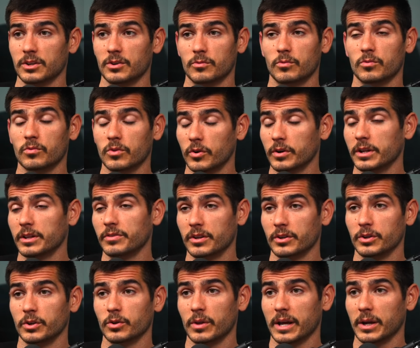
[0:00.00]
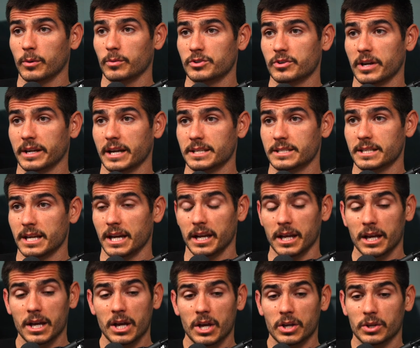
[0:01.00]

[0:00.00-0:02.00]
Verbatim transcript: You're learning the new language, like I said.